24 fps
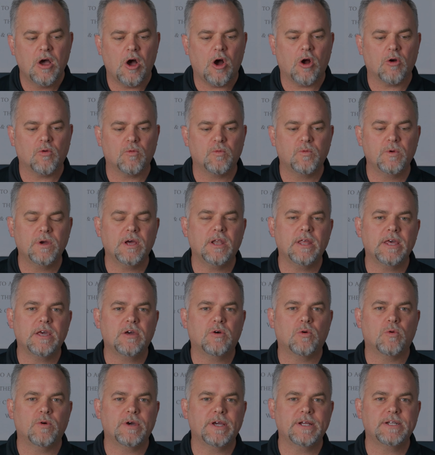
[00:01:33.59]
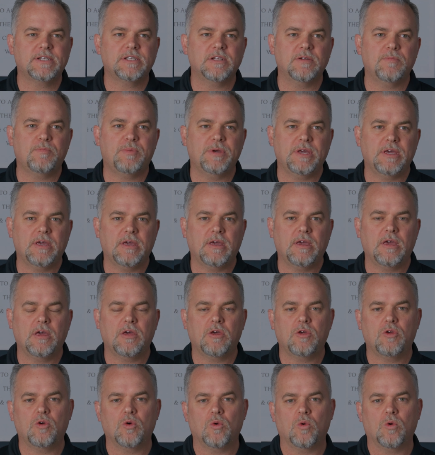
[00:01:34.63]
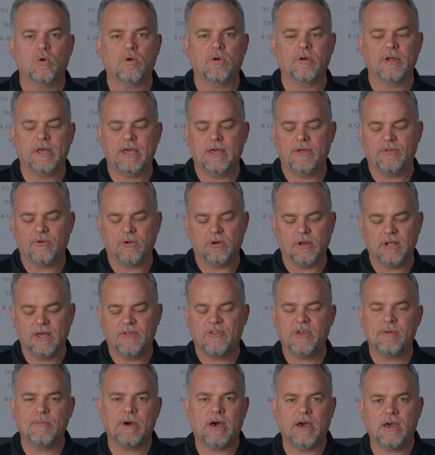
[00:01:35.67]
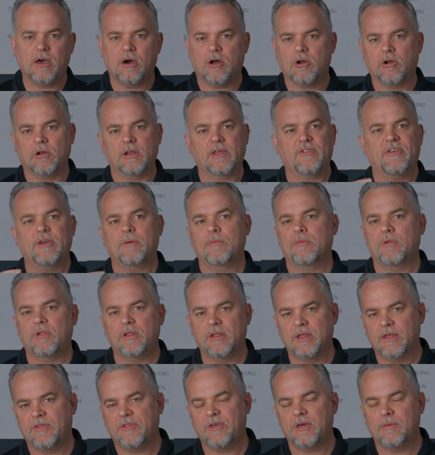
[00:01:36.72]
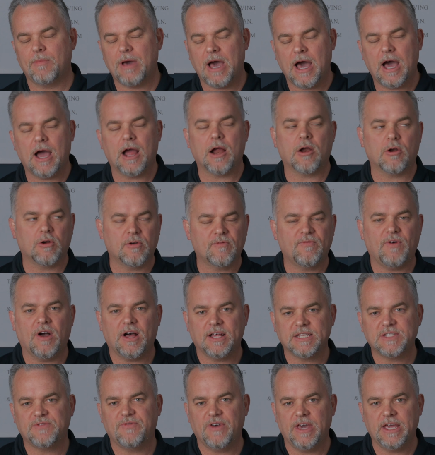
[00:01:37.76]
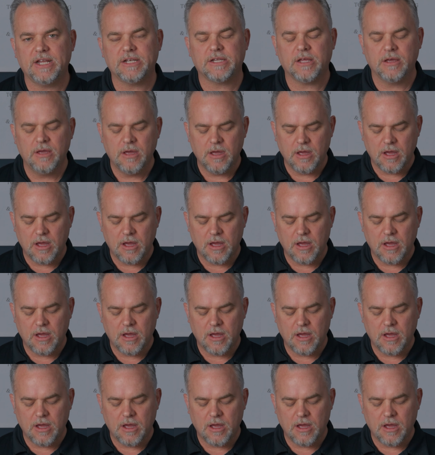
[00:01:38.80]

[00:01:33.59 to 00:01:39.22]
are really going to be your either lithium ion or lithium iron phosphate.